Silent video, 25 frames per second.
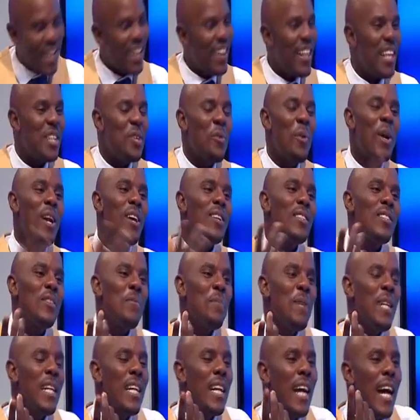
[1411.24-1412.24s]
then you went on to
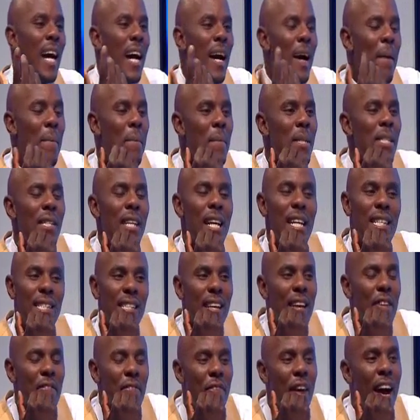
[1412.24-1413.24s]
being a Miss
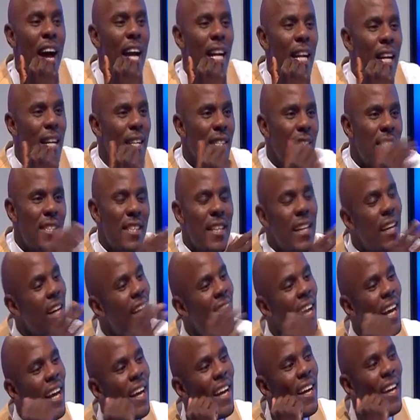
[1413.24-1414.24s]
SA finalist.
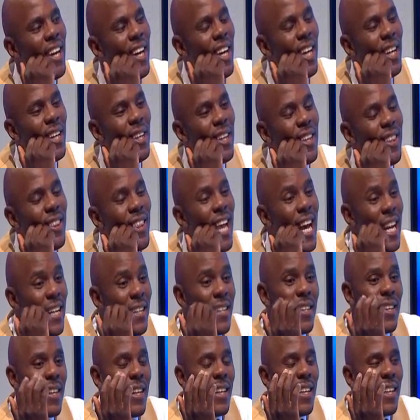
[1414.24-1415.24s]
Mm-hmm.
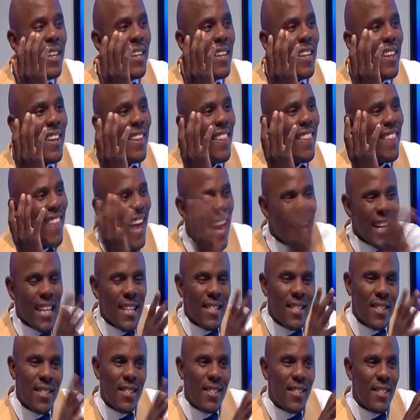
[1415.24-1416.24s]
That
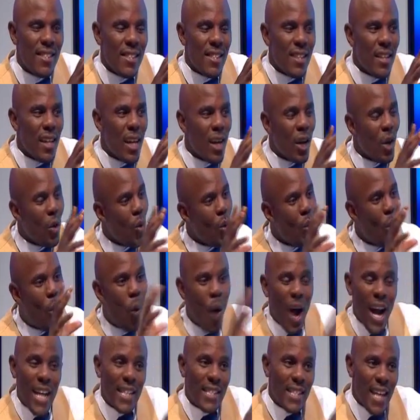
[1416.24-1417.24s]
is
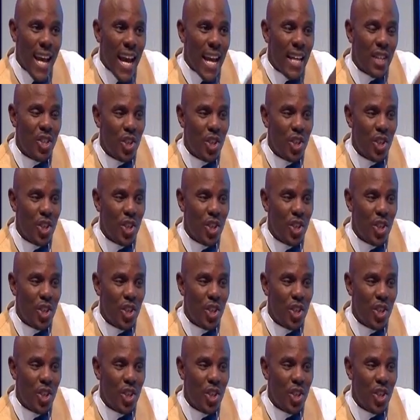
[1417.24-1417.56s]
quite a